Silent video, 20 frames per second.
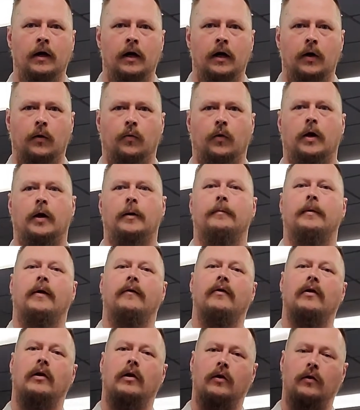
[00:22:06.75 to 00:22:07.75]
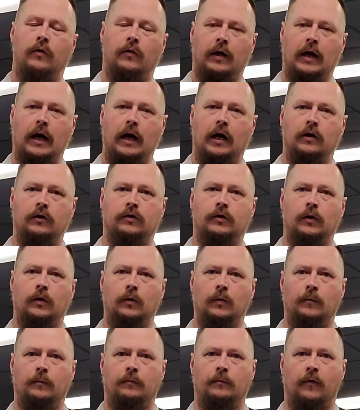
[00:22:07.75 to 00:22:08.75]
You want to be able to learn how
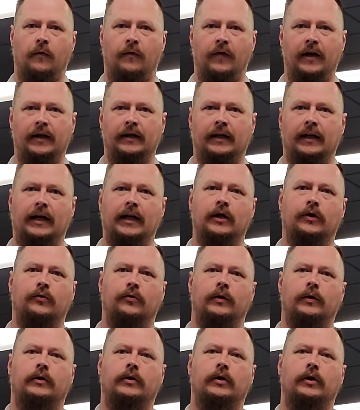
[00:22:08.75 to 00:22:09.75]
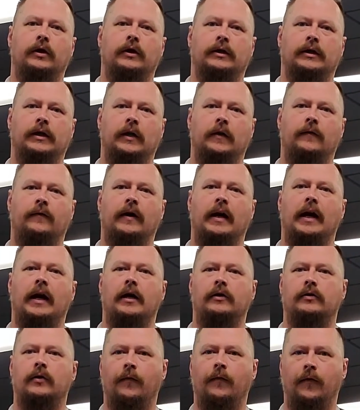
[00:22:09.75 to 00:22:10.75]
to prevent injury to yourself
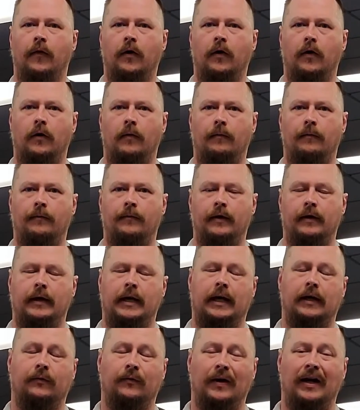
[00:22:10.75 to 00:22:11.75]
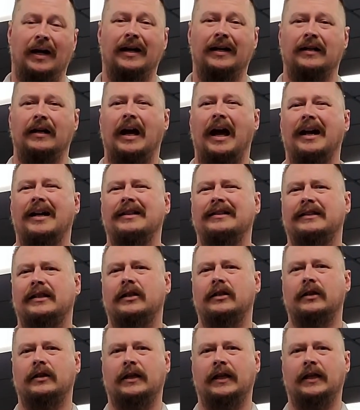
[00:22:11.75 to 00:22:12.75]
as you fall. That's why I
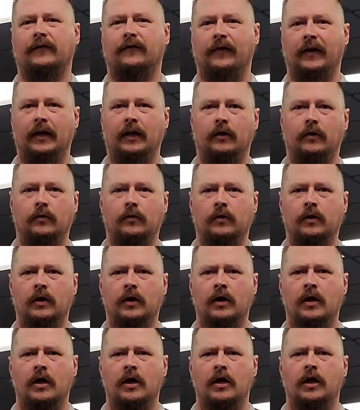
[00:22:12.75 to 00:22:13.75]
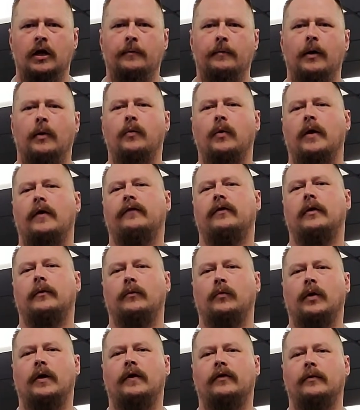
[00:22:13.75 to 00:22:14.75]
consider this video to be
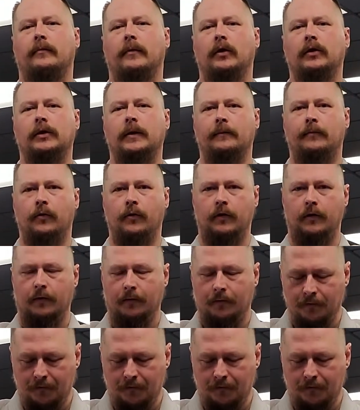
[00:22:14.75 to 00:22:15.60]
one of the most important.